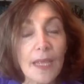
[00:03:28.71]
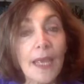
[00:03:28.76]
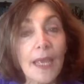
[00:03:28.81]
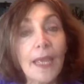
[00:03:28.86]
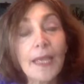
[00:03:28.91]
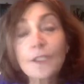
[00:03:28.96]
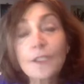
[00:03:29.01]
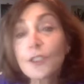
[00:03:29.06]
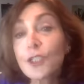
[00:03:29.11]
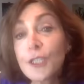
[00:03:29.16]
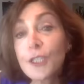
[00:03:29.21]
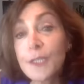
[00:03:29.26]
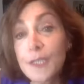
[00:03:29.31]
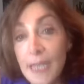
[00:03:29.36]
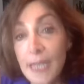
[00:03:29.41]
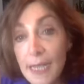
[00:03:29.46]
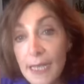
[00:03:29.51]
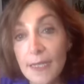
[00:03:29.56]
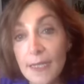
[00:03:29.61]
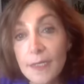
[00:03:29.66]
And she
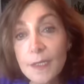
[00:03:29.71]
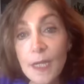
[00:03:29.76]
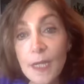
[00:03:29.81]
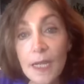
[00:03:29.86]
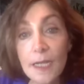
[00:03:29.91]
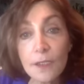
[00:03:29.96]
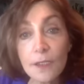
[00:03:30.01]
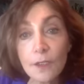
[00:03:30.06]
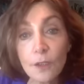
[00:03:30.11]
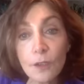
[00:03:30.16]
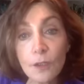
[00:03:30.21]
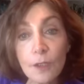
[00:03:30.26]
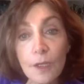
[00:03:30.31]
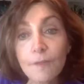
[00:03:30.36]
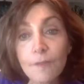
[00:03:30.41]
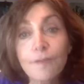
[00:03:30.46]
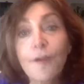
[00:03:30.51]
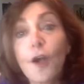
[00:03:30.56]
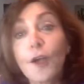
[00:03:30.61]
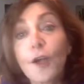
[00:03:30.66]
says I look
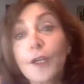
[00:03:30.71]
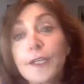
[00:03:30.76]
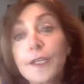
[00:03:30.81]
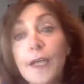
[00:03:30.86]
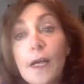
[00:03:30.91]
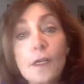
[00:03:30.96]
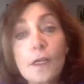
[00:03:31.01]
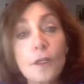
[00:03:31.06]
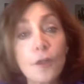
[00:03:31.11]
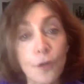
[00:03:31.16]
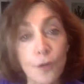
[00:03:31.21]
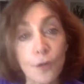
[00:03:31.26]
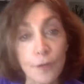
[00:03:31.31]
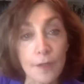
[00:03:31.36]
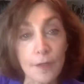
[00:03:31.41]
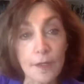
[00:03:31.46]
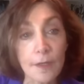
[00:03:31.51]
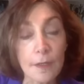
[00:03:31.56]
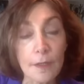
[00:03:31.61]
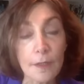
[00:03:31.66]
far younger
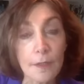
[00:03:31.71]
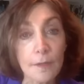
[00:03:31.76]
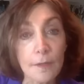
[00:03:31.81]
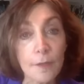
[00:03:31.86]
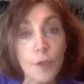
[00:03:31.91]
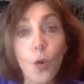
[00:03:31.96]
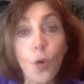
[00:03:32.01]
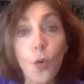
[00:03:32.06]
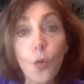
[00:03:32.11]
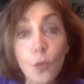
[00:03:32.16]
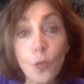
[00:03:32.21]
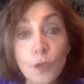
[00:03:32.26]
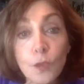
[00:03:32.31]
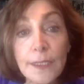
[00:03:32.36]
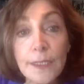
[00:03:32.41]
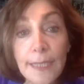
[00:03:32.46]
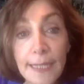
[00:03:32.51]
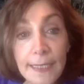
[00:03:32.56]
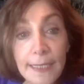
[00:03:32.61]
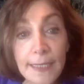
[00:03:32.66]
than the old
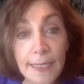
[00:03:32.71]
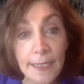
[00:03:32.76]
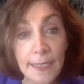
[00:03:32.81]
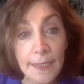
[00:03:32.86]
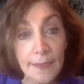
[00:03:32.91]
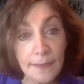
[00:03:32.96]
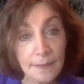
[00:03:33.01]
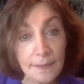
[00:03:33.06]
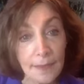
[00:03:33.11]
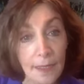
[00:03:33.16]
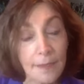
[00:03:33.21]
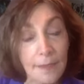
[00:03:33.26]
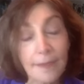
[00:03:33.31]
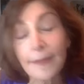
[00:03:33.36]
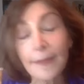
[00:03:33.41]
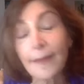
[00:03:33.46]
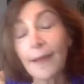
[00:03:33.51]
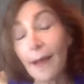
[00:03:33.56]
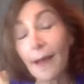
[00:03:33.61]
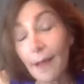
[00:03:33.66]
lady I
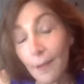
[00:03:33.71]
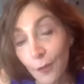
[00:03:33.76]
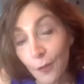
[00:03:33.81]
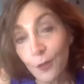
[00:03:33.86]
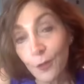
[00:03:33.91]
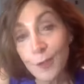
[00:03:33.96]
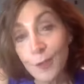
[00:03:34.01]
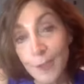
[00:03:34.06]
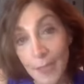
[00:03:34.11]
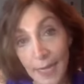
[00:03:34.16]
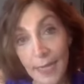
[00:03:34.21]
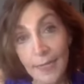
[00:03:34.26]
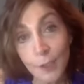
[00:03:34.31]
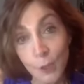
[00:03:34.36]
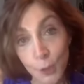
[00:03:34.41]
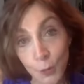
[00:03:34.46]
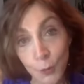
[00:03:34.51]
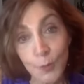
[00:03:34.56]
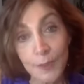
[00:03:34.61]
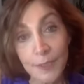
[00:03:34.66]
think others
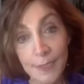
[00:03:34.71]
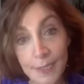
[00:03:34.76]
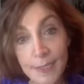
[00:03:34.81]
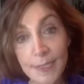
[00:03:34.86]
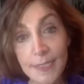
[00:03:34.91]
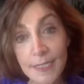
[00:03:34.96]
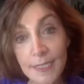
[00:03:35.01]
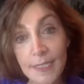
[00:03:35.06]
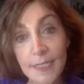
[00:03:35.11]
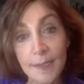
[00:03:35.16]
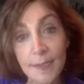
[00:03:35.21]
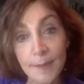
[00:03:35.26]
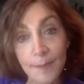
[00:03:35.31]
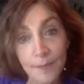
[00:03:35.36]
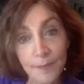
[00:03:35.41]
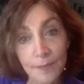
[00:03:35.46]
actually see.